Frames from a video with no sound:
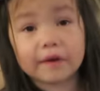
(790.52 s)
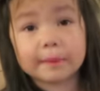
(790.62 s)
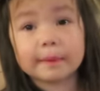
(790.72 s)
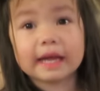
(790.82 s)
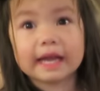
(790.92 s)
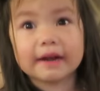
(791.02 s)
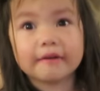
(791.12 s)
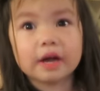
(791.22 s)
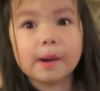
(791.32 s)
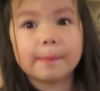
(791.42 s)
for my
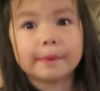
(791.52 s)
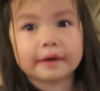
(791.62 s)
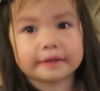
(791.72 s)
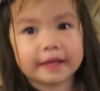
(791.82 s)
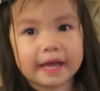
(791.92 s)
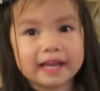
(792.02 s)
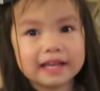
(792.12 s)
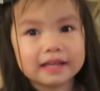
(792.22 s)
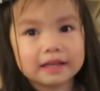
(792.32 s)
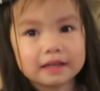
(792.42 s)
Ariel
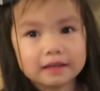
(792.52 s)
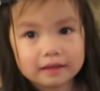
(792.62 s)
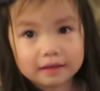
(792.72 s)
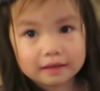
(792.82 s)
birthday. Oh, that's